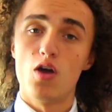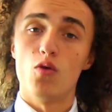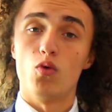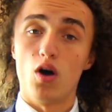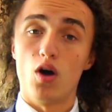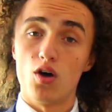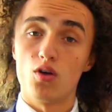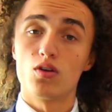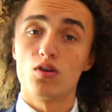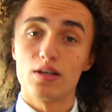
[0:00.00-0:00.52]

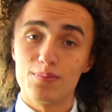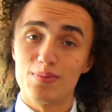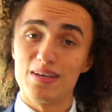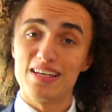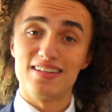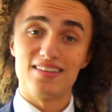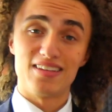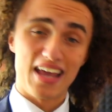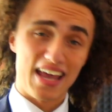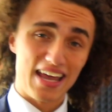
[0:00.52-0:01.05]
will only
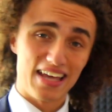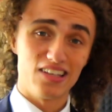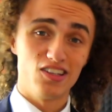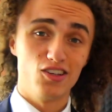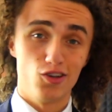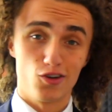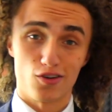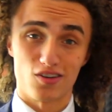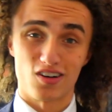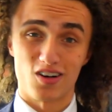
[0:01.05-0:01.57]
be 10
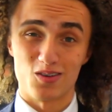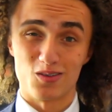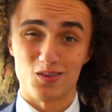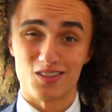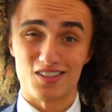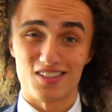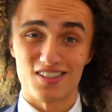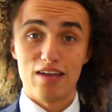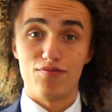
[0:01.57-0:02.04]
euros.